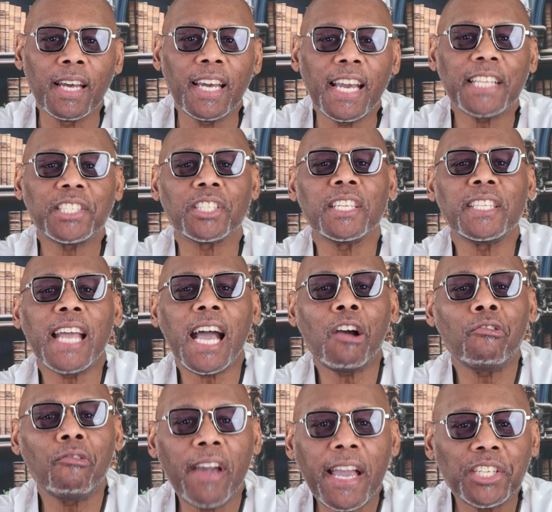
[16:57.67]
It's the
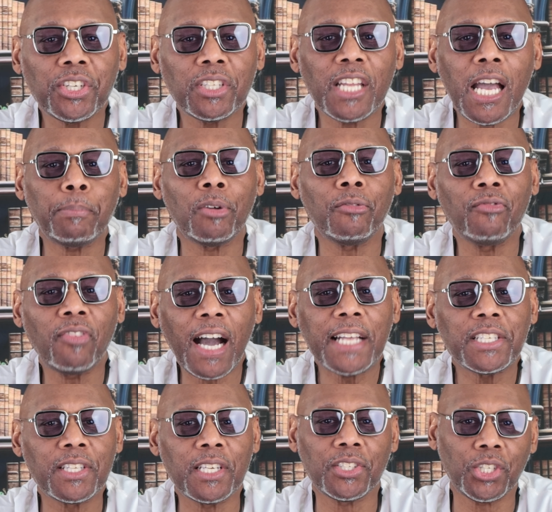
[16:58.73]
narration that
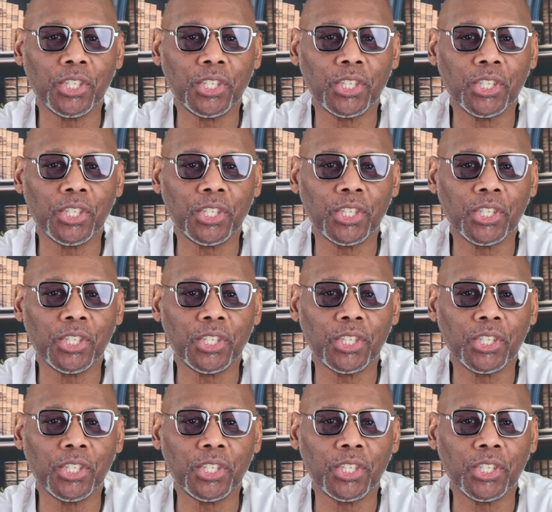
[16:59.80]
provides this